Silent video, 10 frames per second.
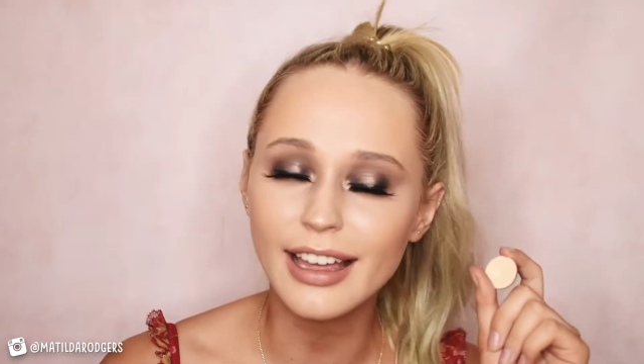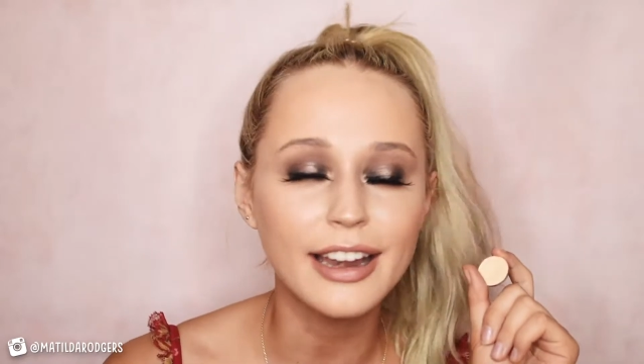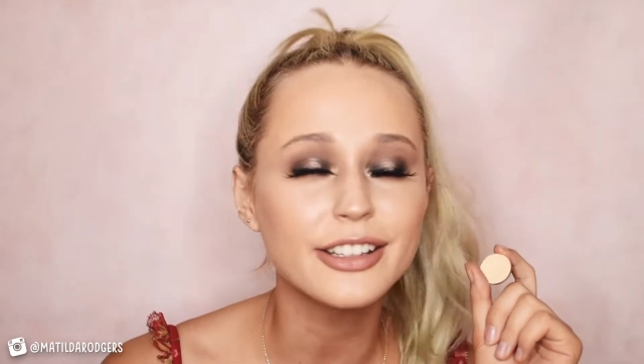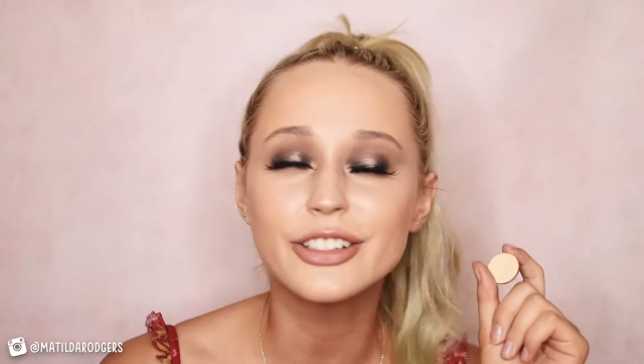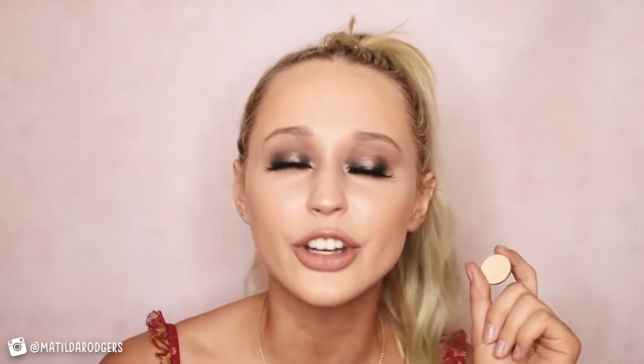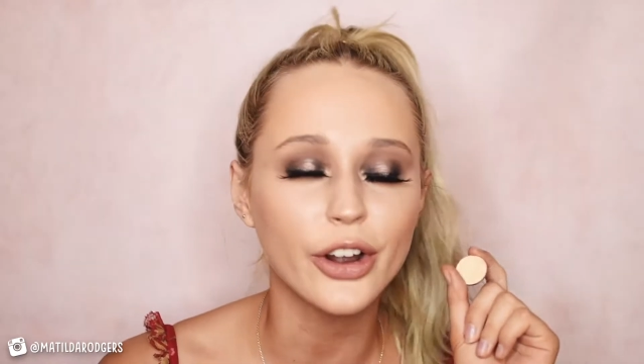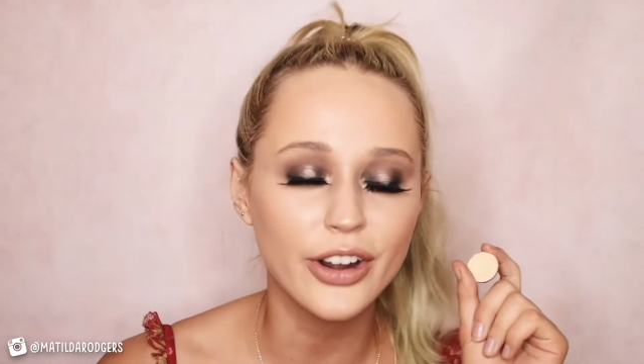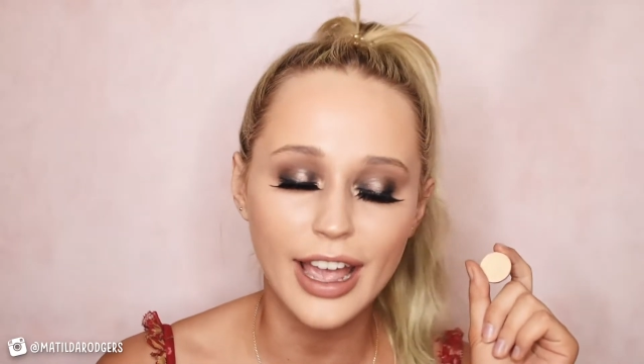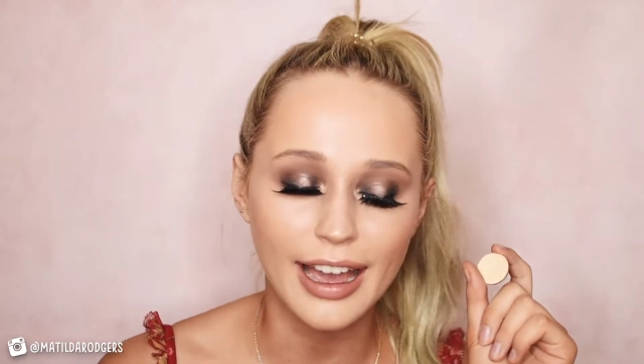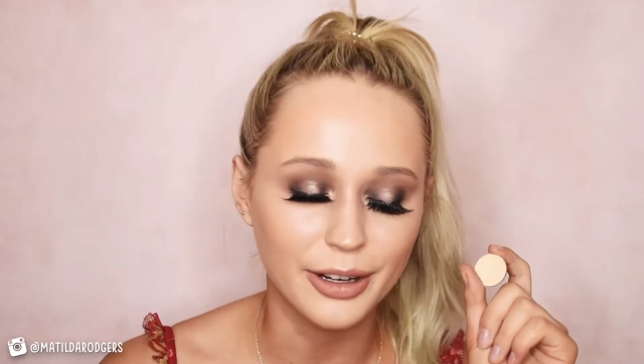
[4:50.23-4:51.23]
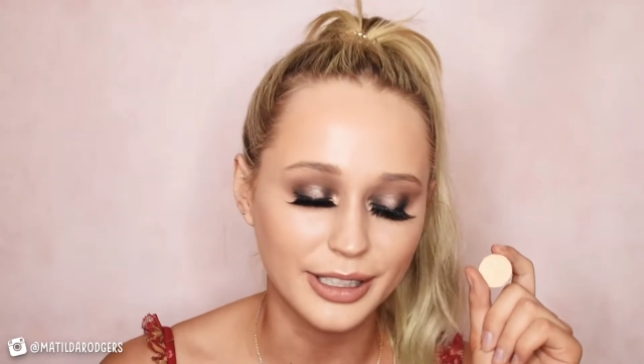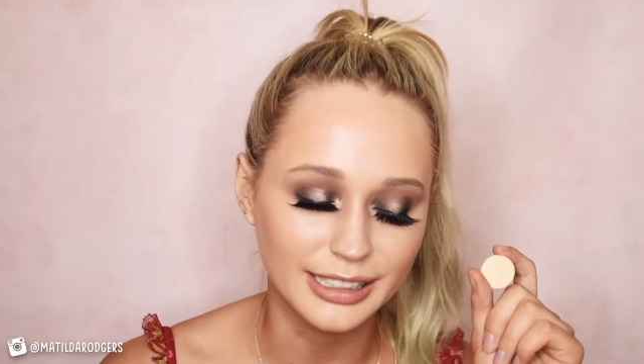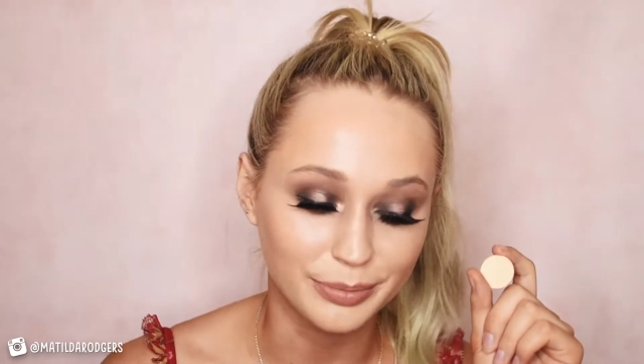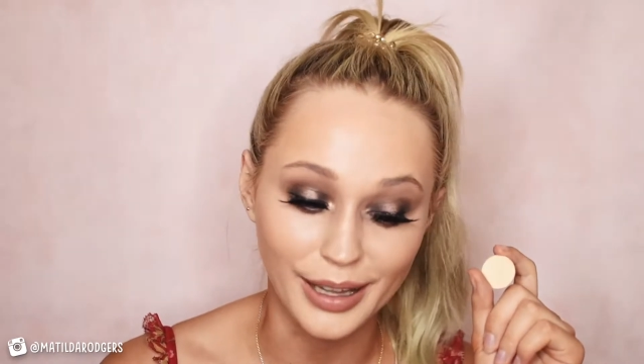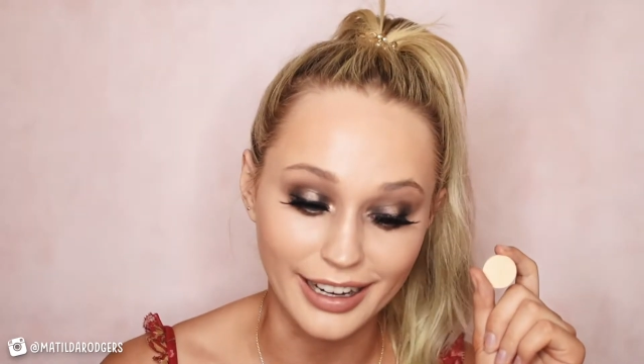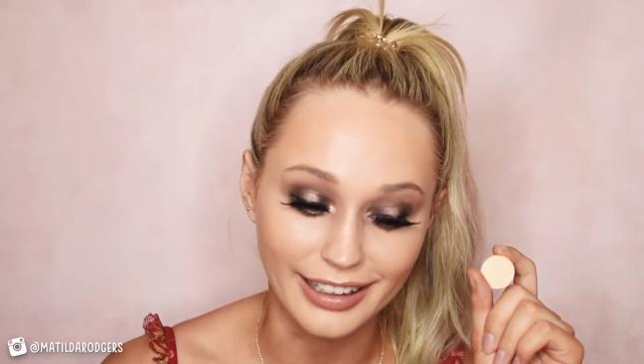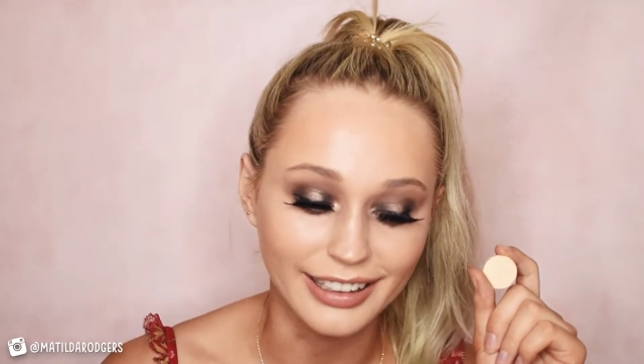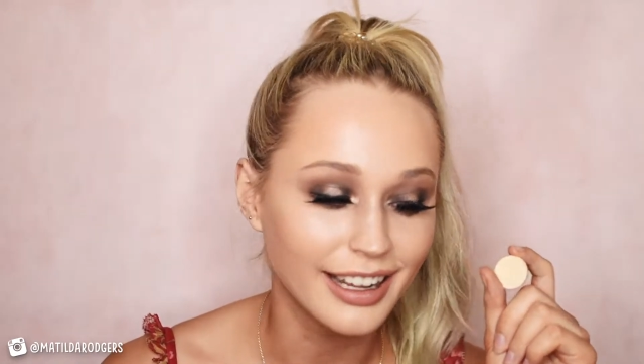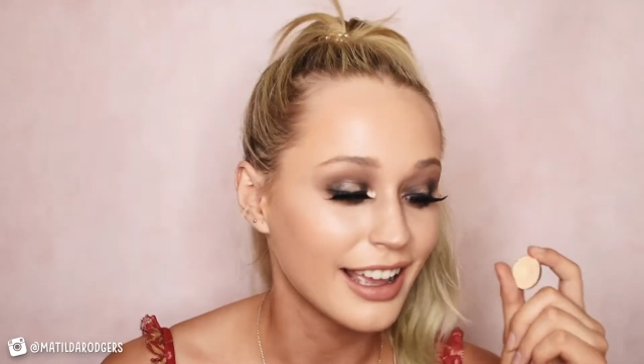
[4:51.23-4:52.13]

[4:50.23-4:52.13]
I don't know how to explain it.